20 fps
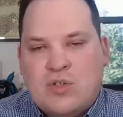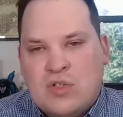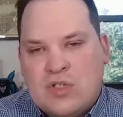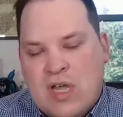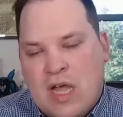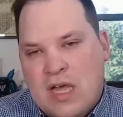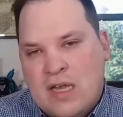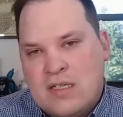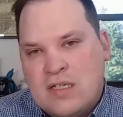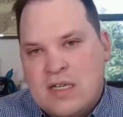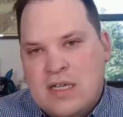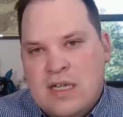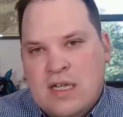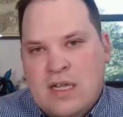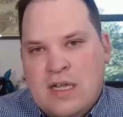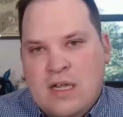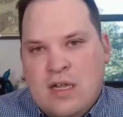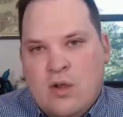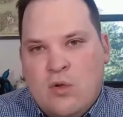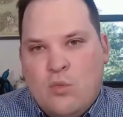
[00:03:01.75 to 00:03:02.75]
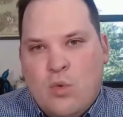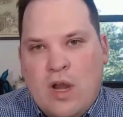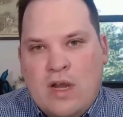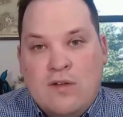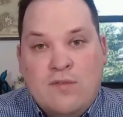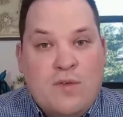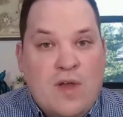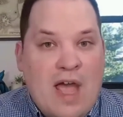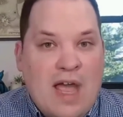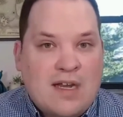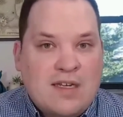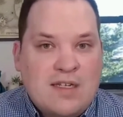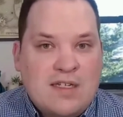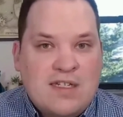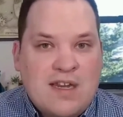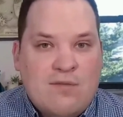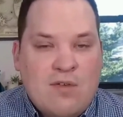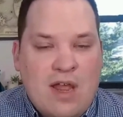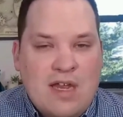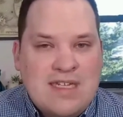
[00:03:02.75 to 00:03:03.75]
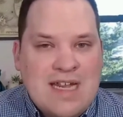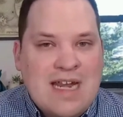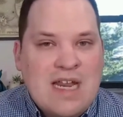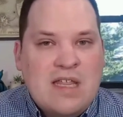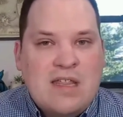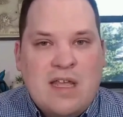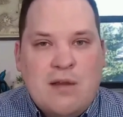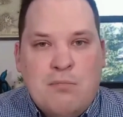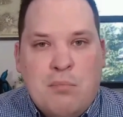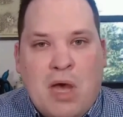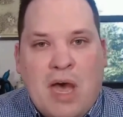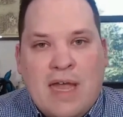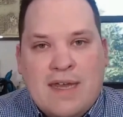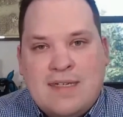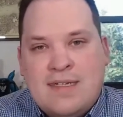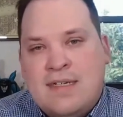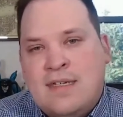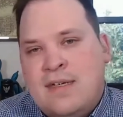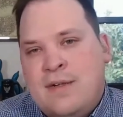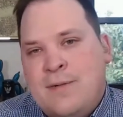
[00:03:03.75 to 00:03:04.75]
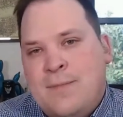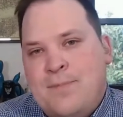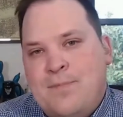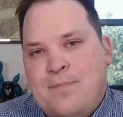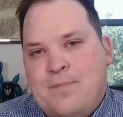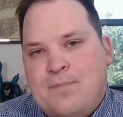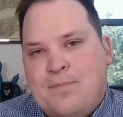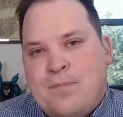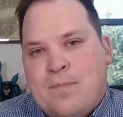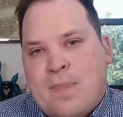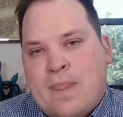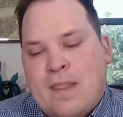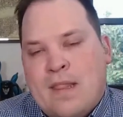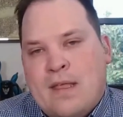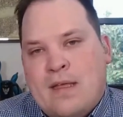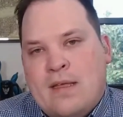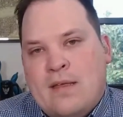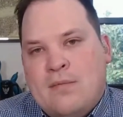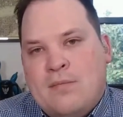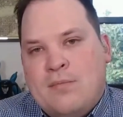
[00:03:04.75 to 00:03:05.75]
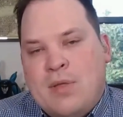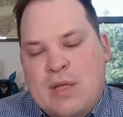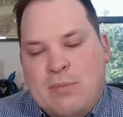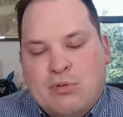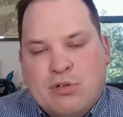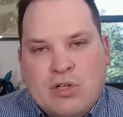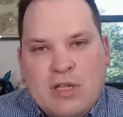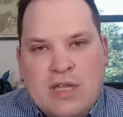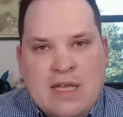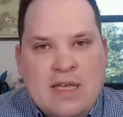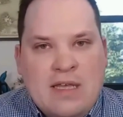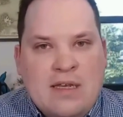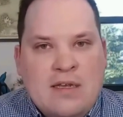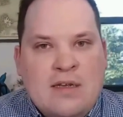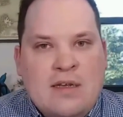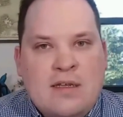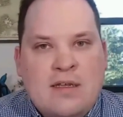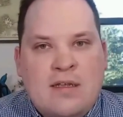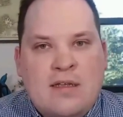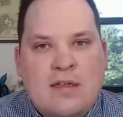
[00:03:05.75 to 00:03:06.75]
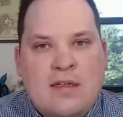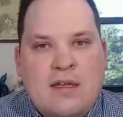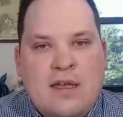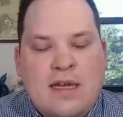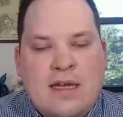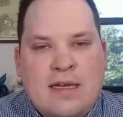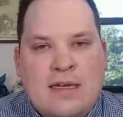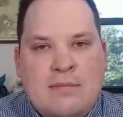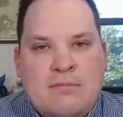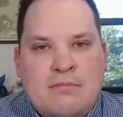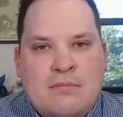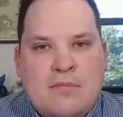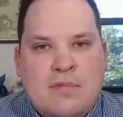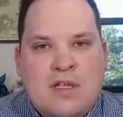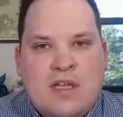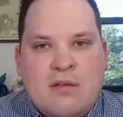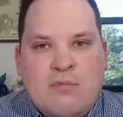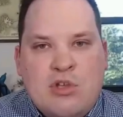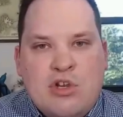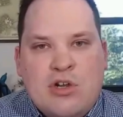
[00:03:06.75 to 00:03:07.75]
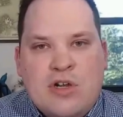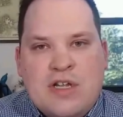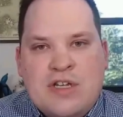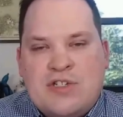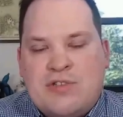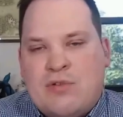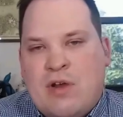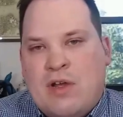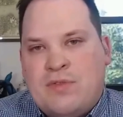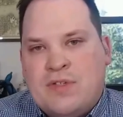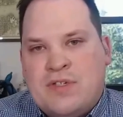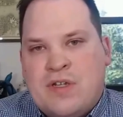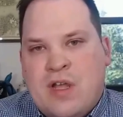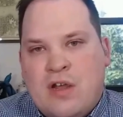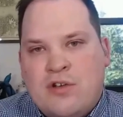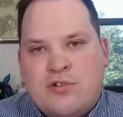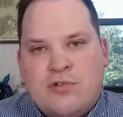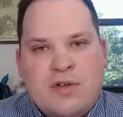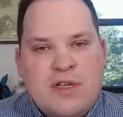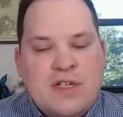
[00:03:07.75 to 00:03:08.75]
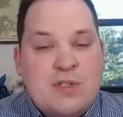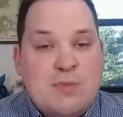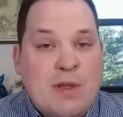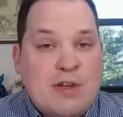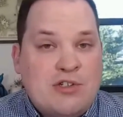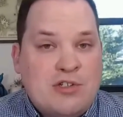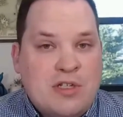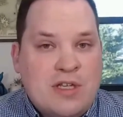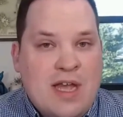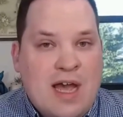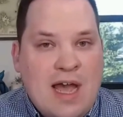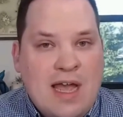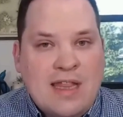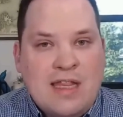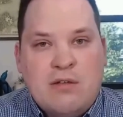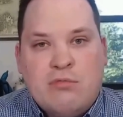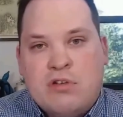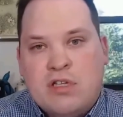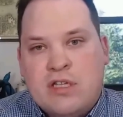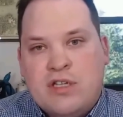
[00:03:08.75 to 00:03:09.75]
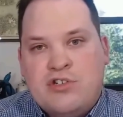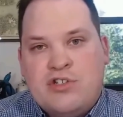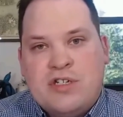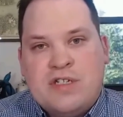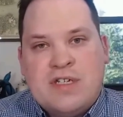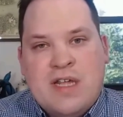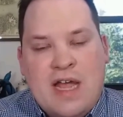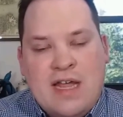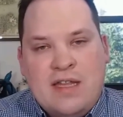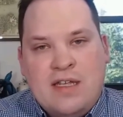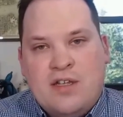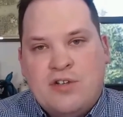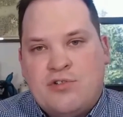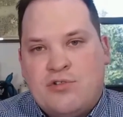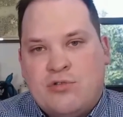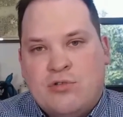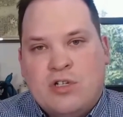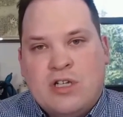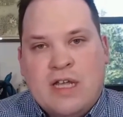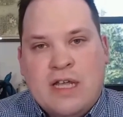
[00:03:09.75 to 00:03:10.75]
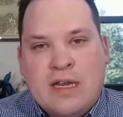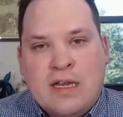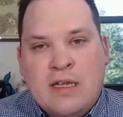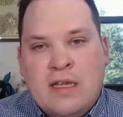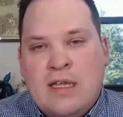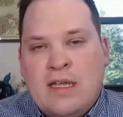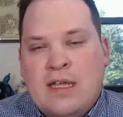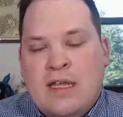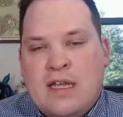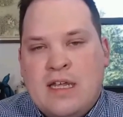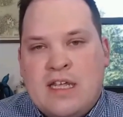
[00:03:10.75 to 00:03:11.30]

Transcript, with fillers: exercise, when in fact it's it's anything but. People in um, communities throughout this country, especially highly religious, highly controlling